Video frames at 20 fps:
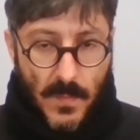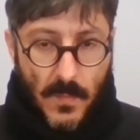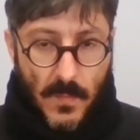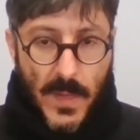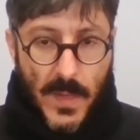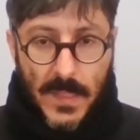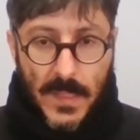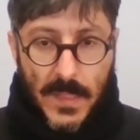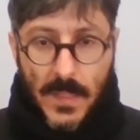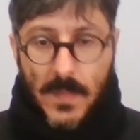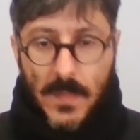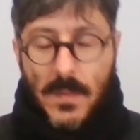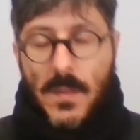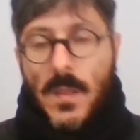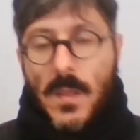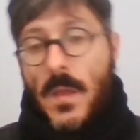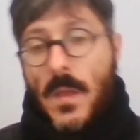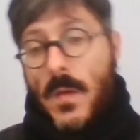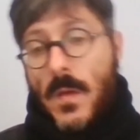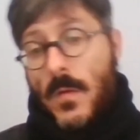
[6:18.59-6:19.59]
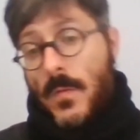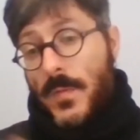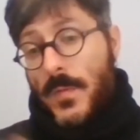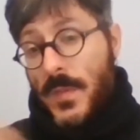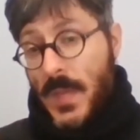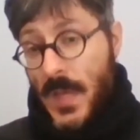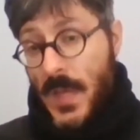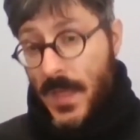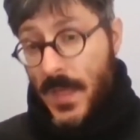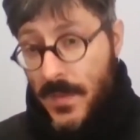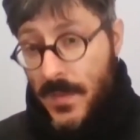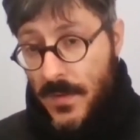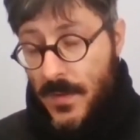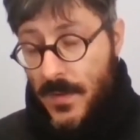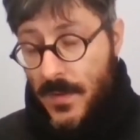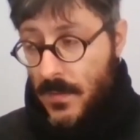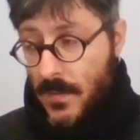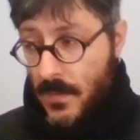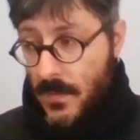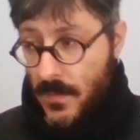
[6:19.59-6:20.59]
But on the
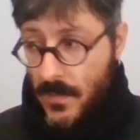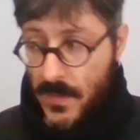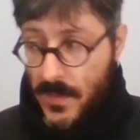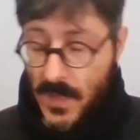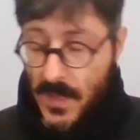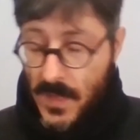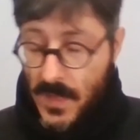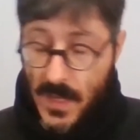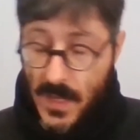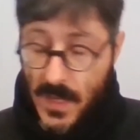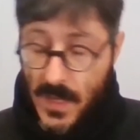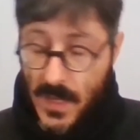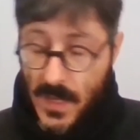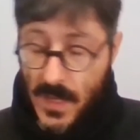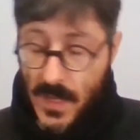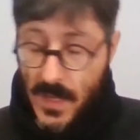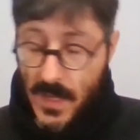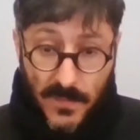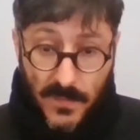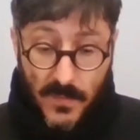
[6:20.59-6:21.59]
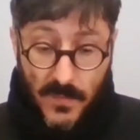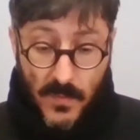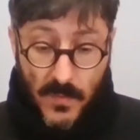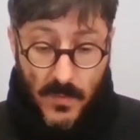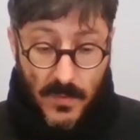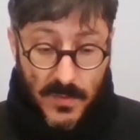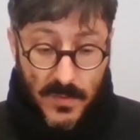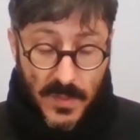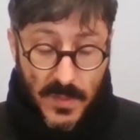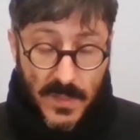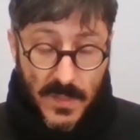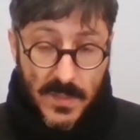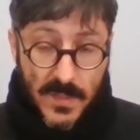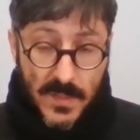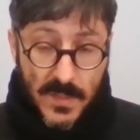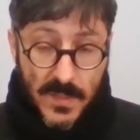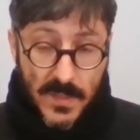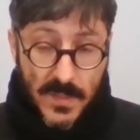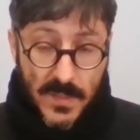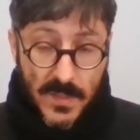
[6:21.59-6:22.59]
other side, of course, it's
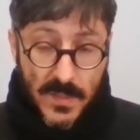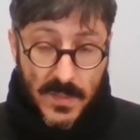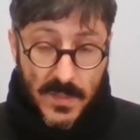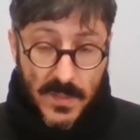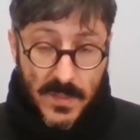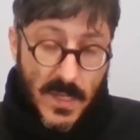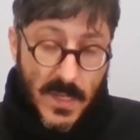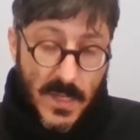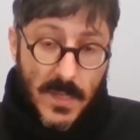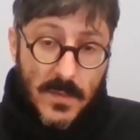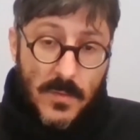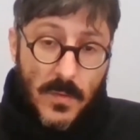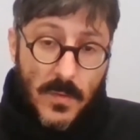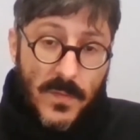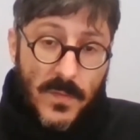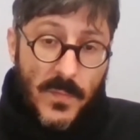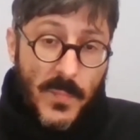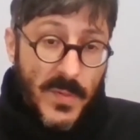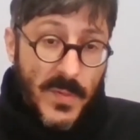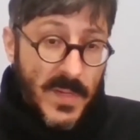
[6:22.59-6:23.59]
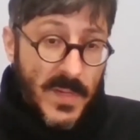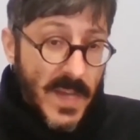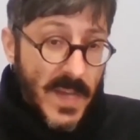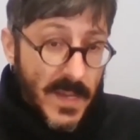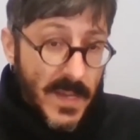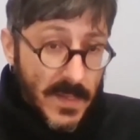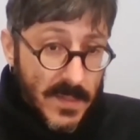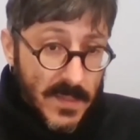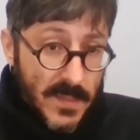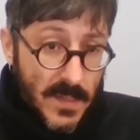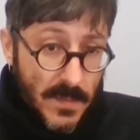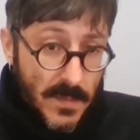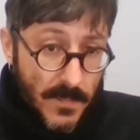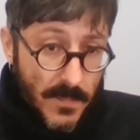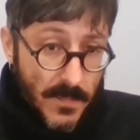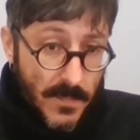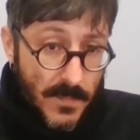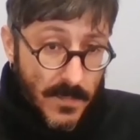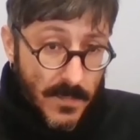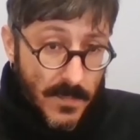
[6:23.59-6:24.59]
the sense of precarity,
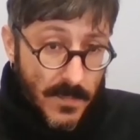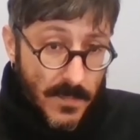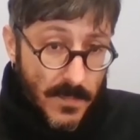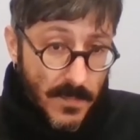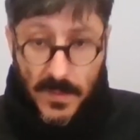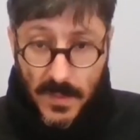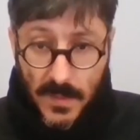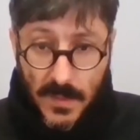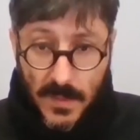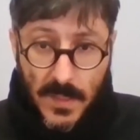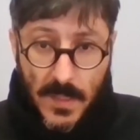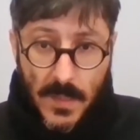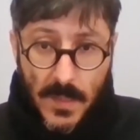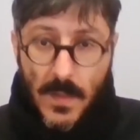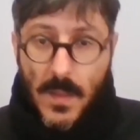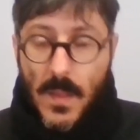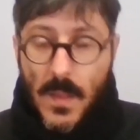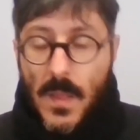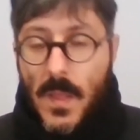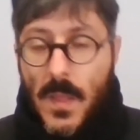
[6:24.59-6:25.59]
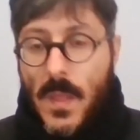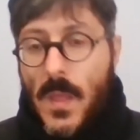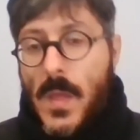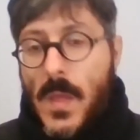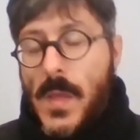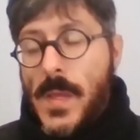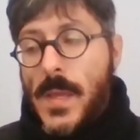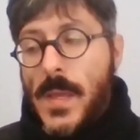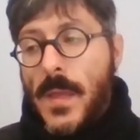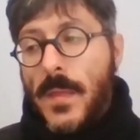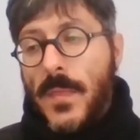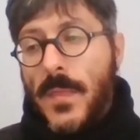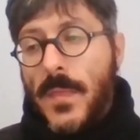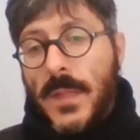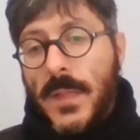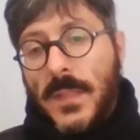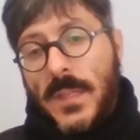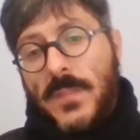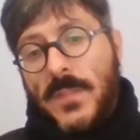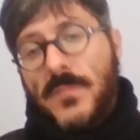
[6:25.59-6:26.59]
uncertainty
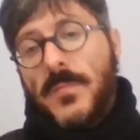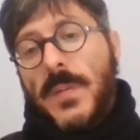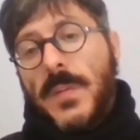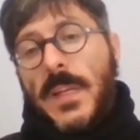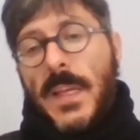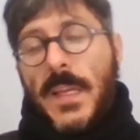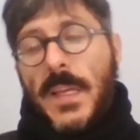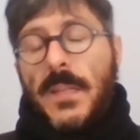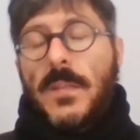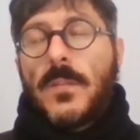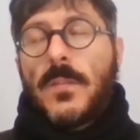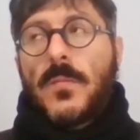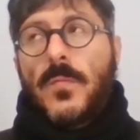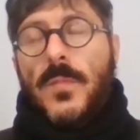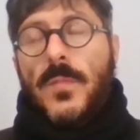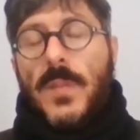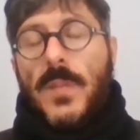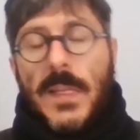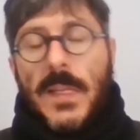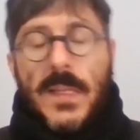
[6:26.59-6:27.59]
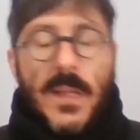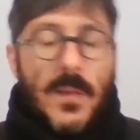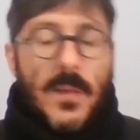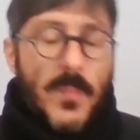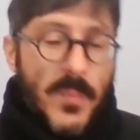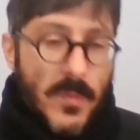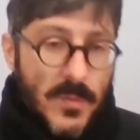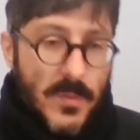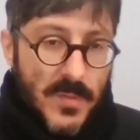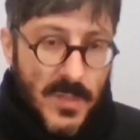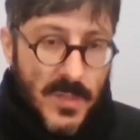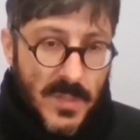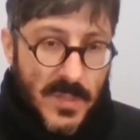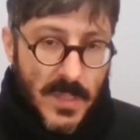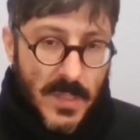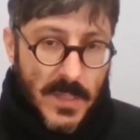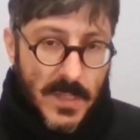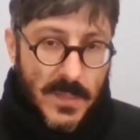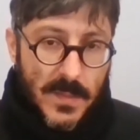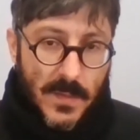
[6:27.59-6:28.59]
that is related to the legal
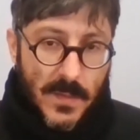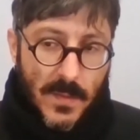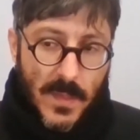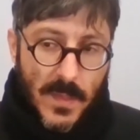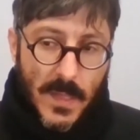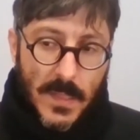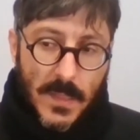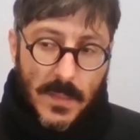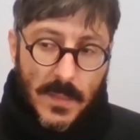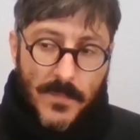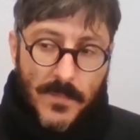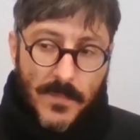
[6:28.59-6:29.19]
processes that